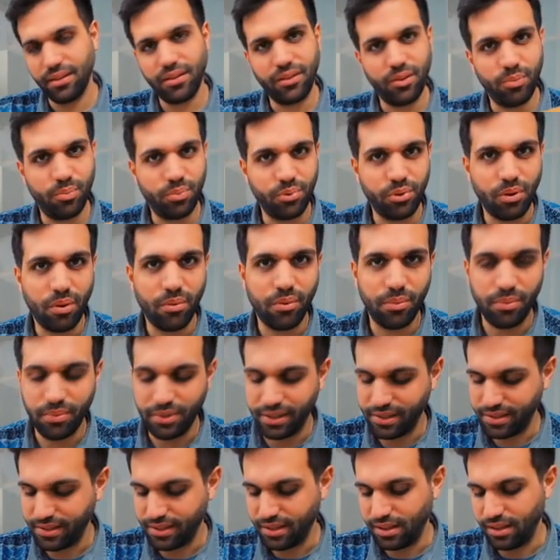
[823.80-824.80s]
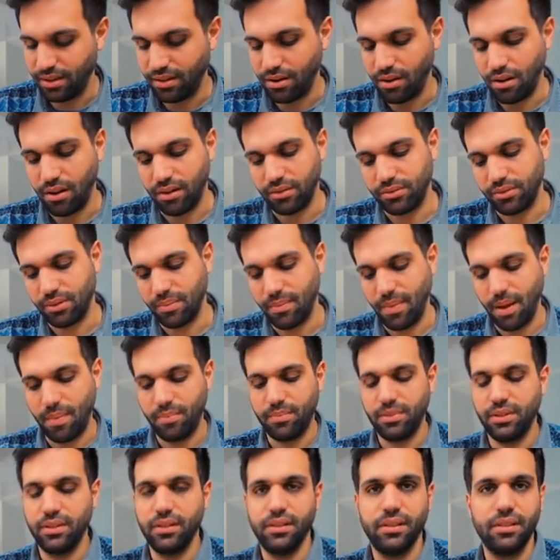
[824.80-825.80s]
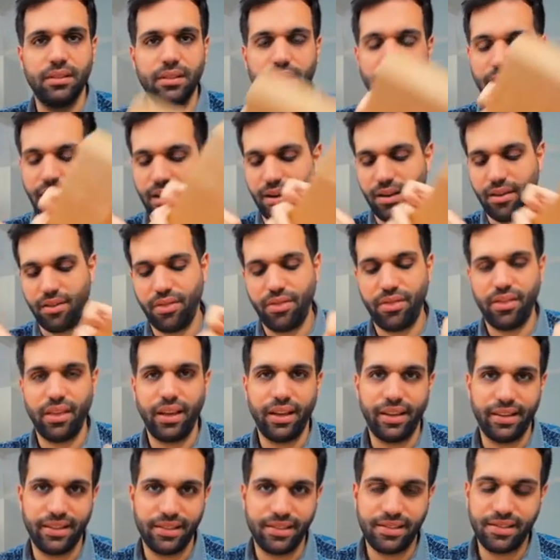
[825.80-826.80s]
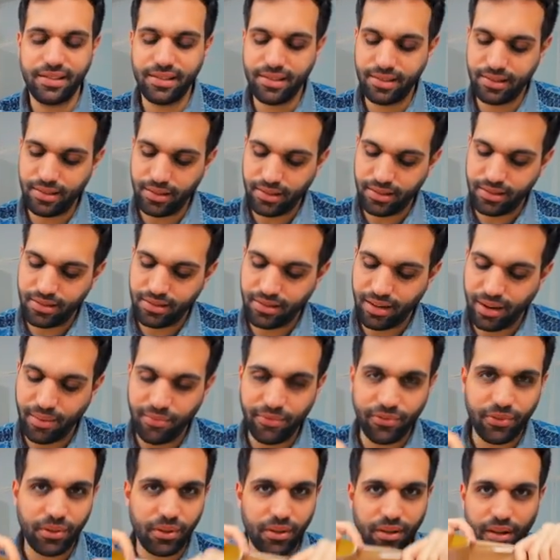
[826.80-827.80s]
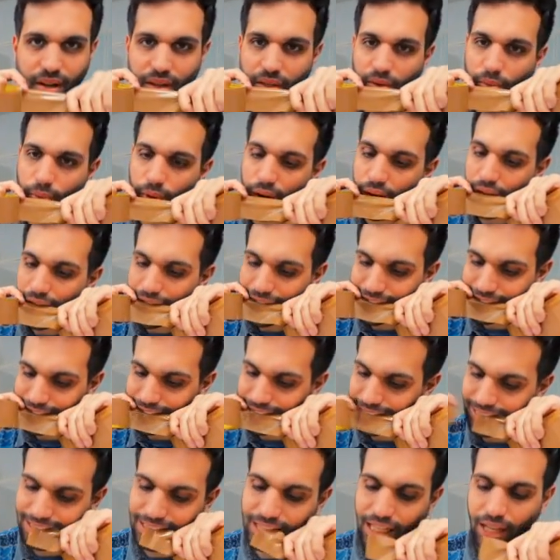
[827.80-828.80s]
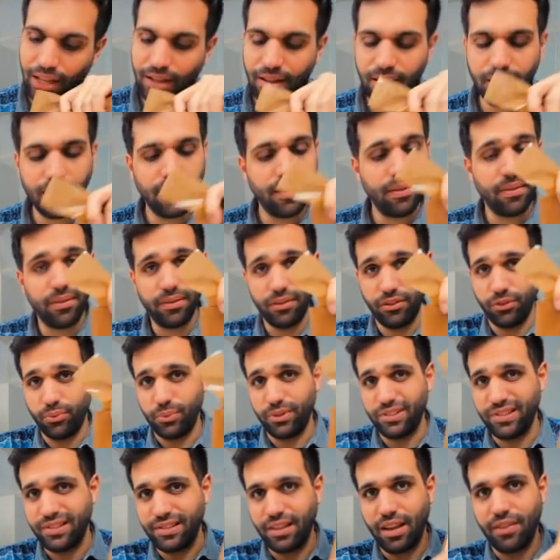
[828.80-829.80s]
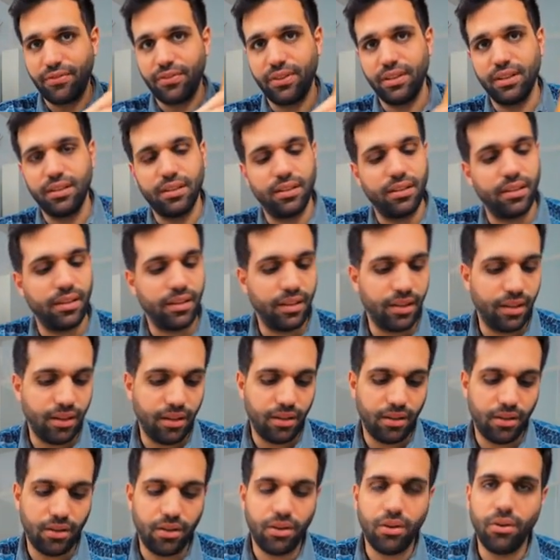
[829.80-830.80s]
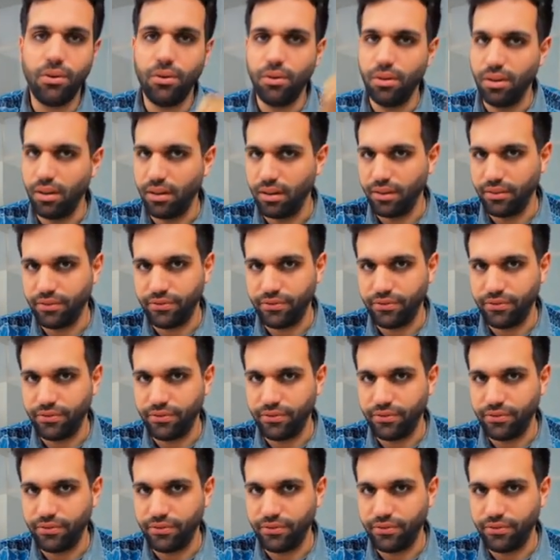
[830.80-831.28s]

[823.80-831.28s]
you probably still all remember it, and I think it's time for another one. This was definitely a whole lot